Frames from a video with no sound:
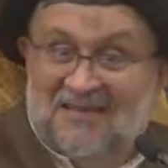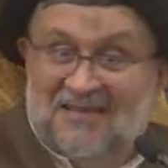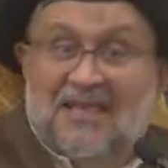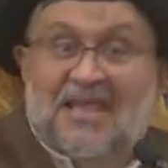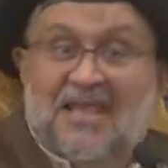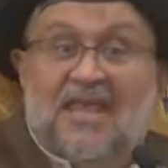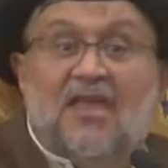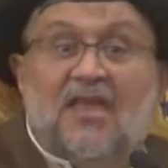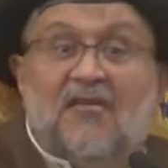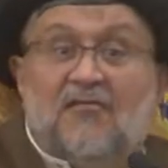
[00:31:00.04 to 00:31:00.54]

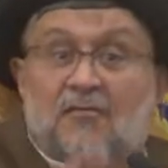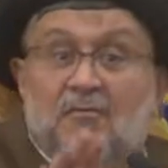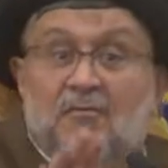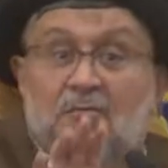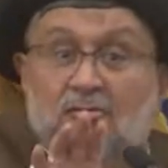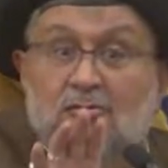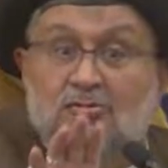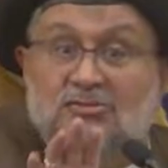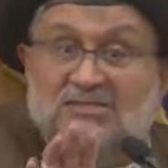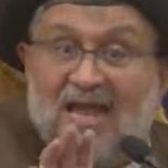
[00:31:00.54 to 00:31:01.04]
If
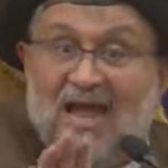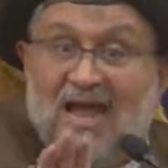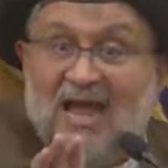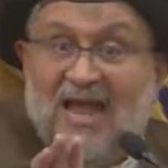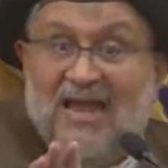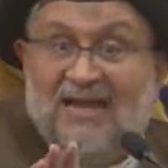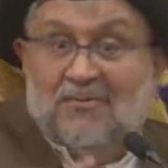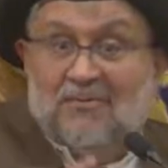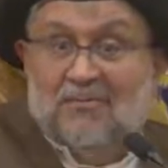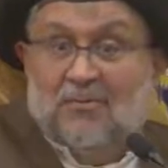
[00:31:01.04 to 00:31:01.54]
Musa
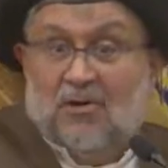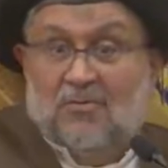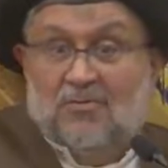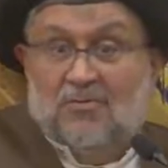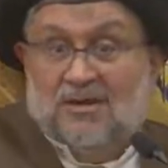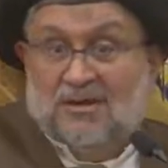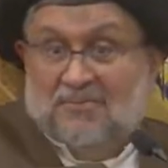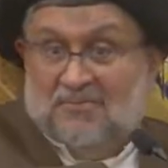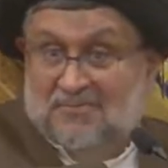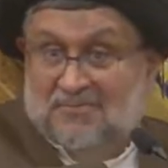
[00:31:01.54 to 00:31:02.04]
had a
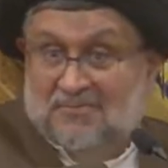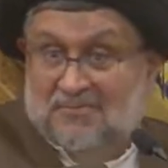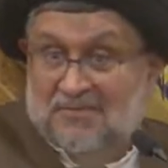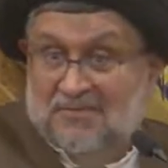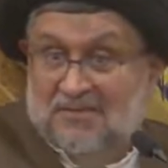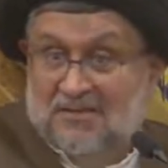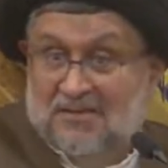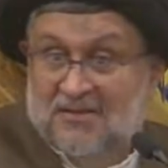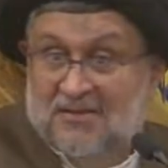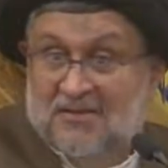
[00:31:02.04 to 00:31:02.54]
problem
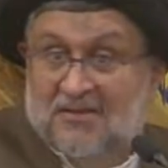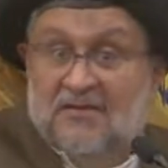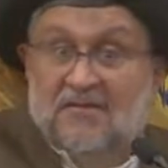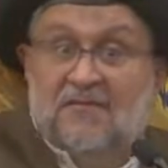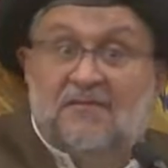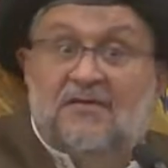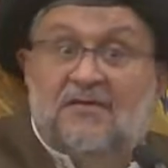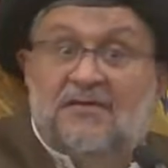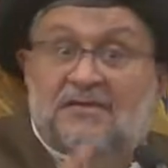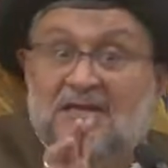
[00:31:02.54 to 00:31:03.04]

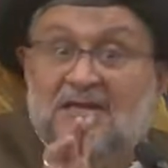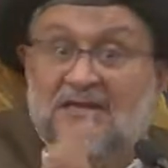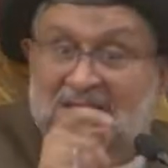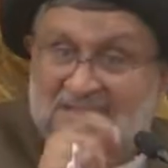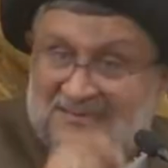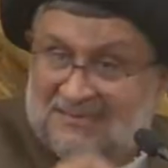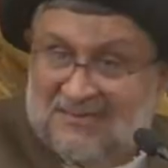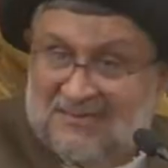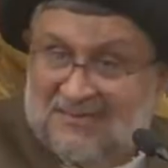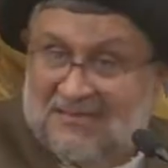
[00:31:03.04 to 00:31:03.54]
with Khidr,